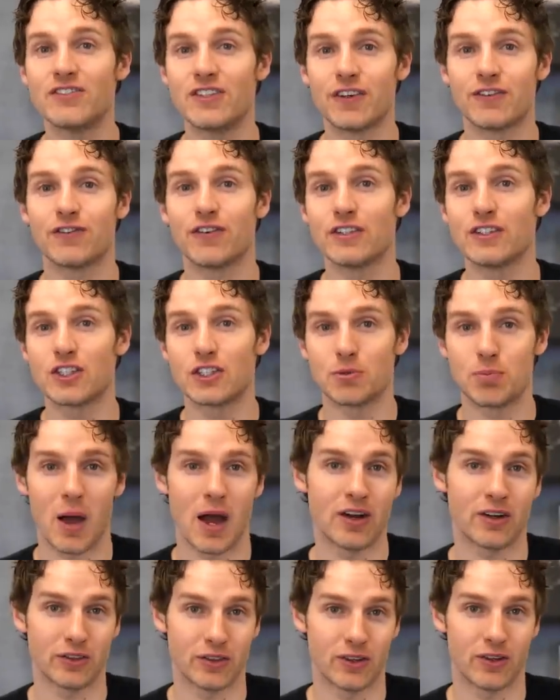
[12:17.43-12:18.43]
different
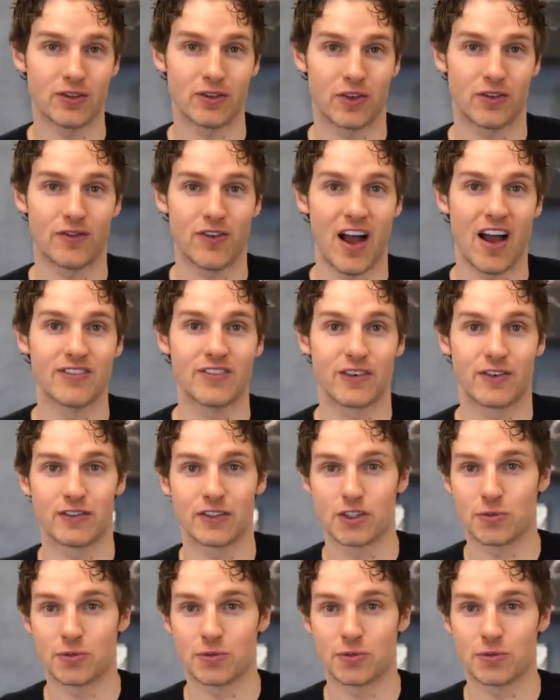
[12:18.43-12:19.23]
spinal nerves or 5 different